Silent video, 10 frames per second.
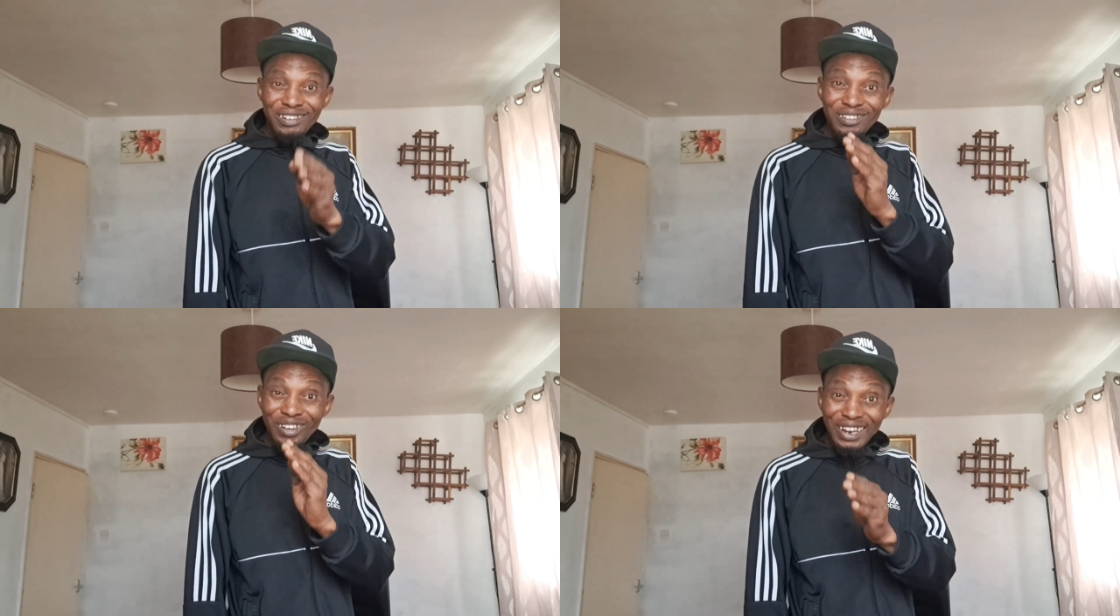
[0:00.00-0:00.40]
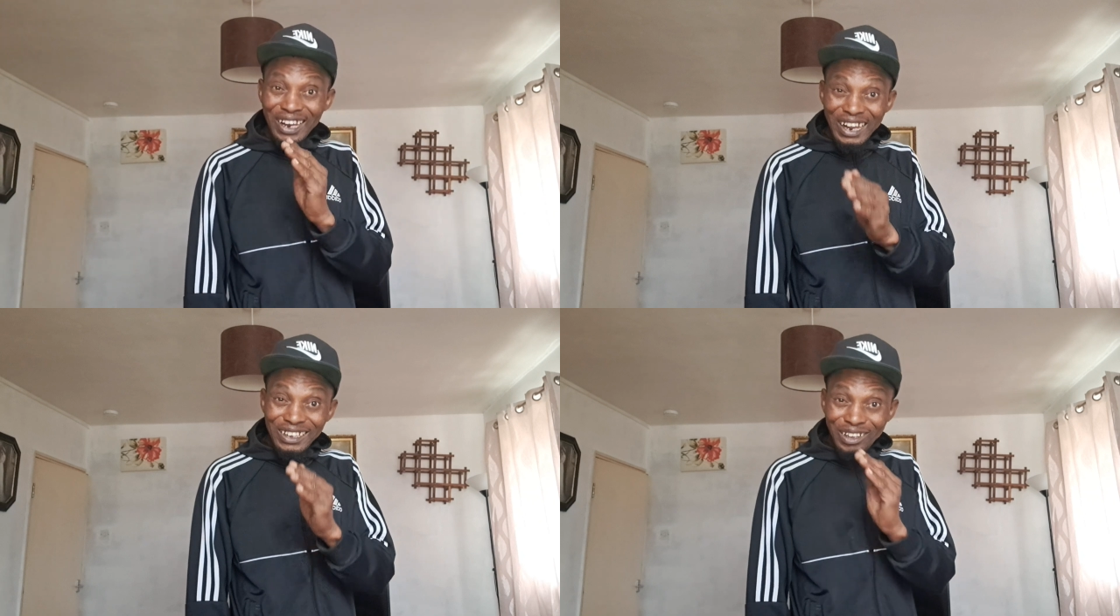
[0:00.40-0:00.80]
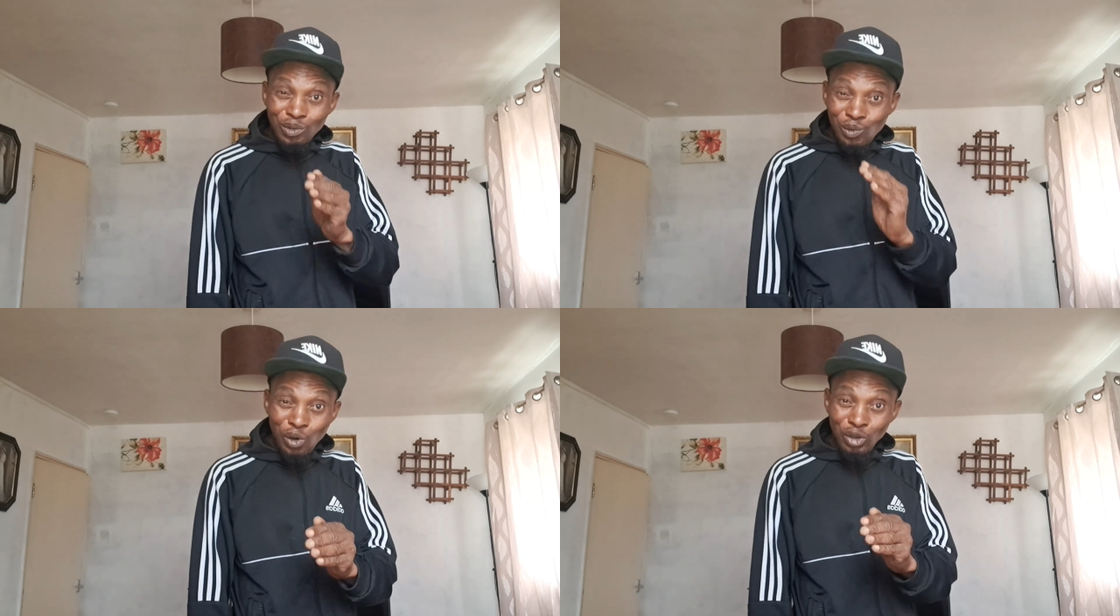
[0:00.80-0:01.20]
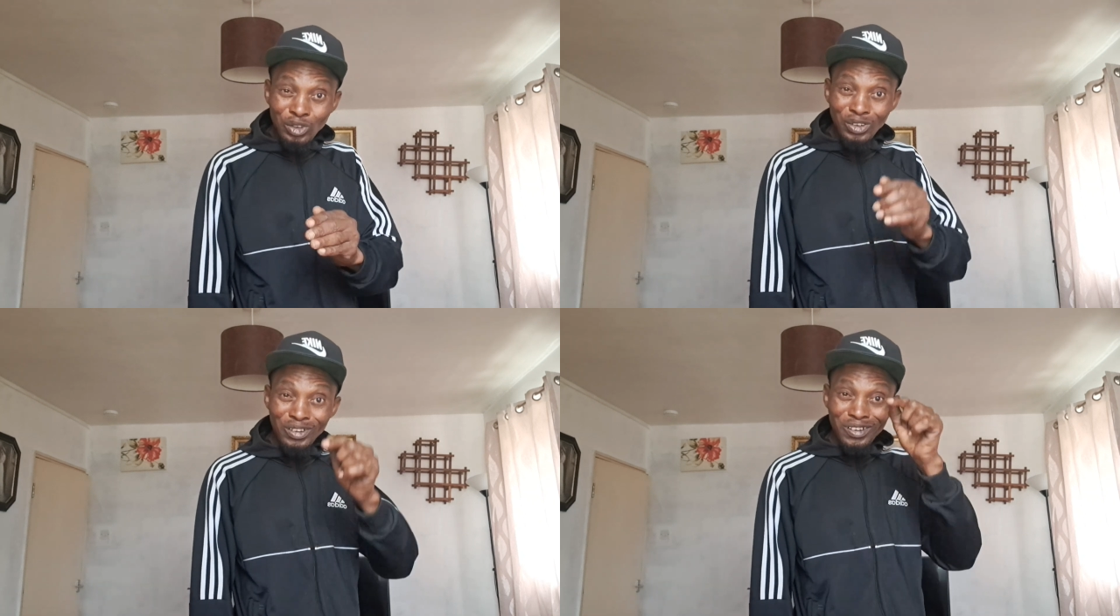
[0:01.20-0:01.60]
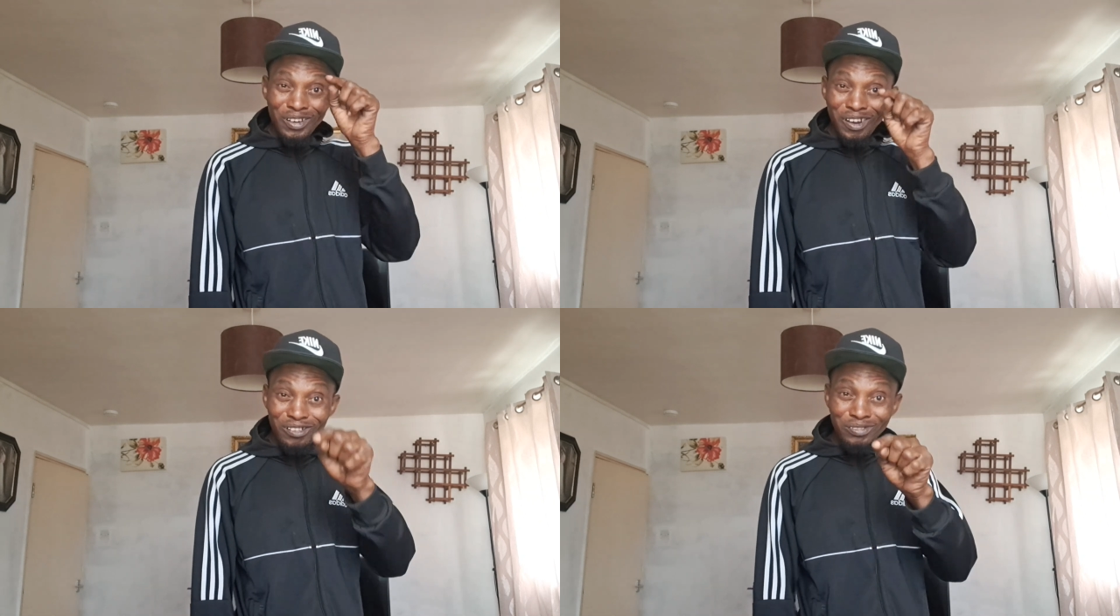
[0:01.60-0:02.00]
Don't let the word
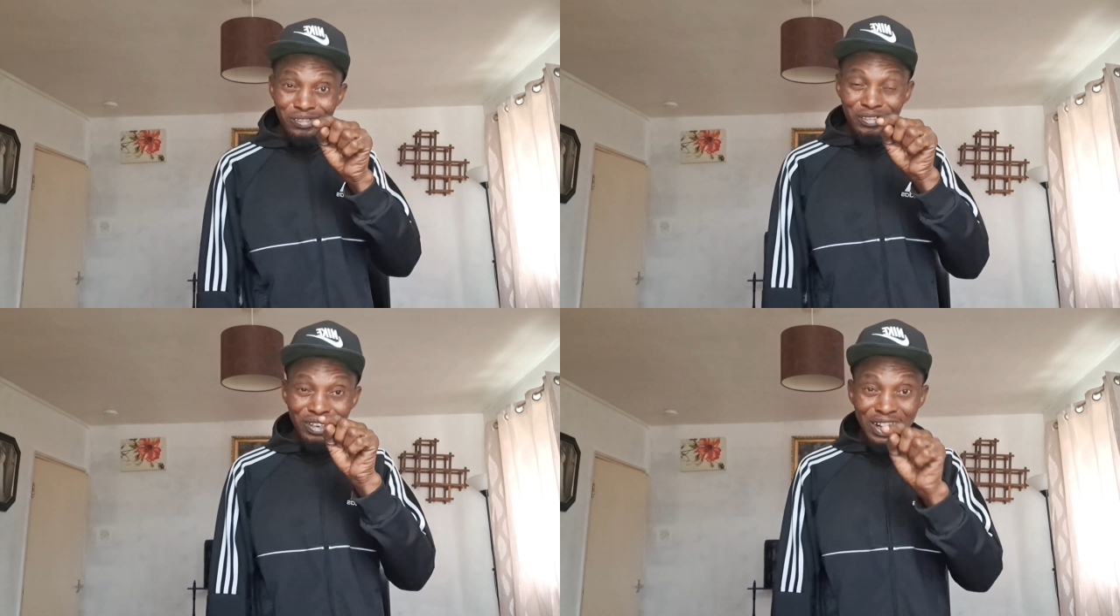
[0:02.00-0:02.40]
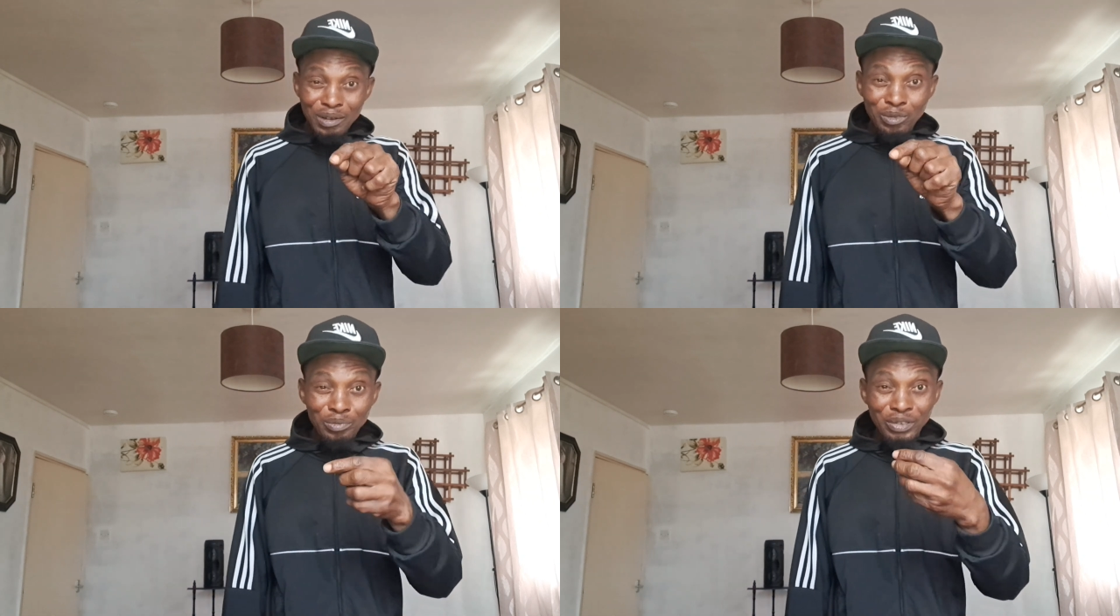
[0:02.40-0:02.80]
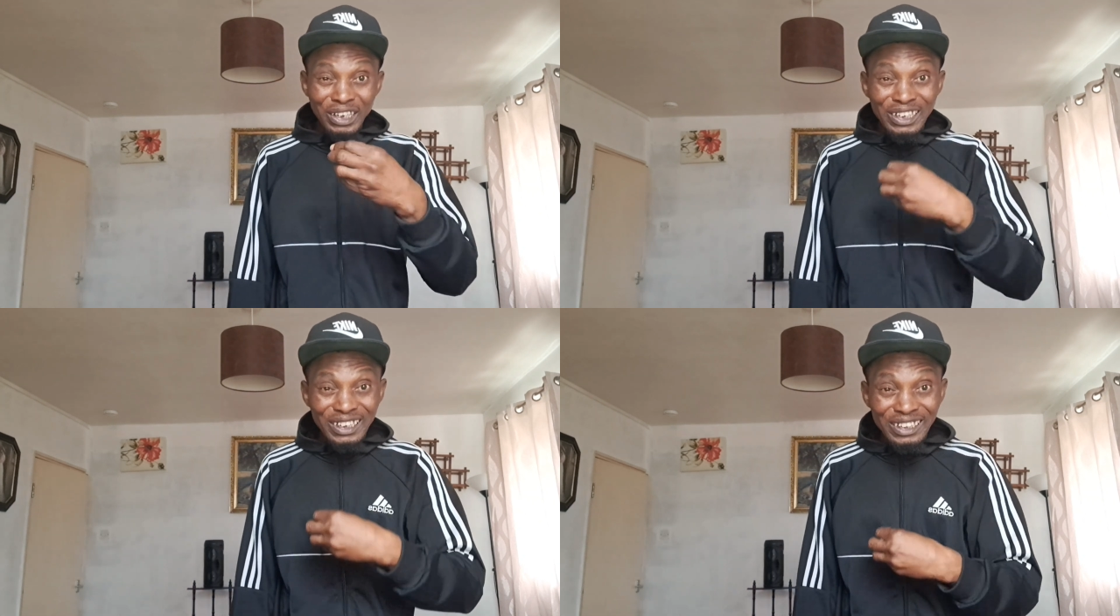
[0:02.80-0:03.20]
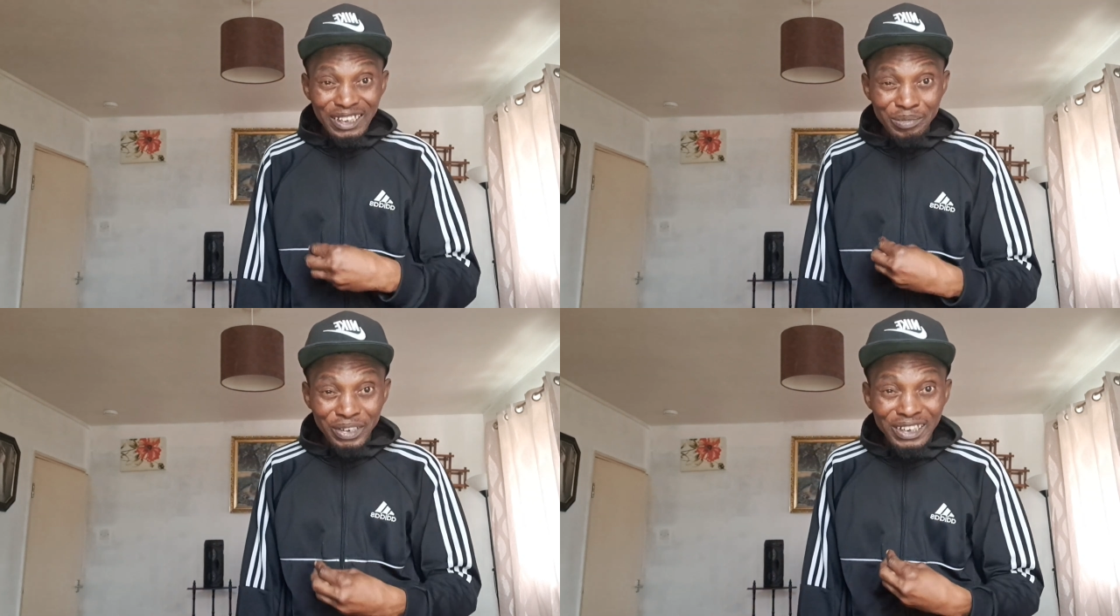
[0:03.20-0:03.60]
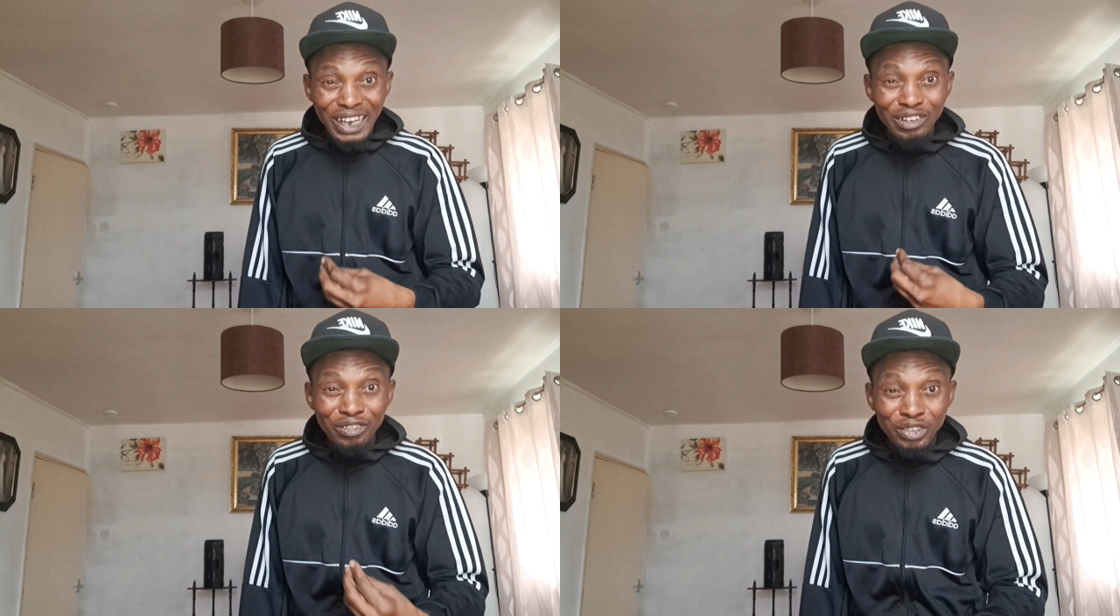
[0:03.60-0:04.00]
of Lemon be eating deep
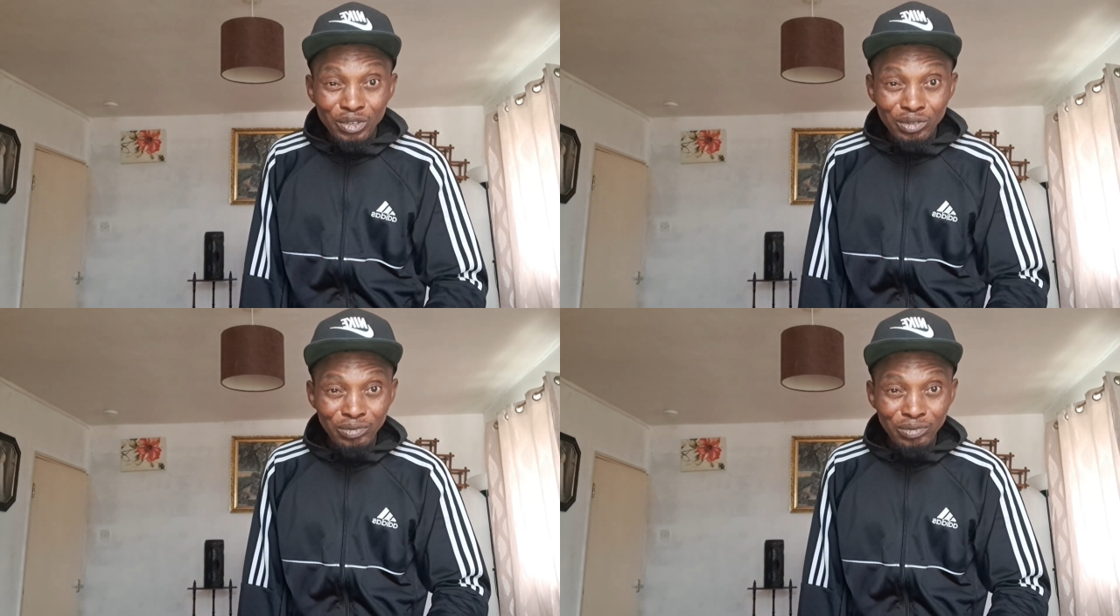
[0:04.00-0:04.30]
inside of you.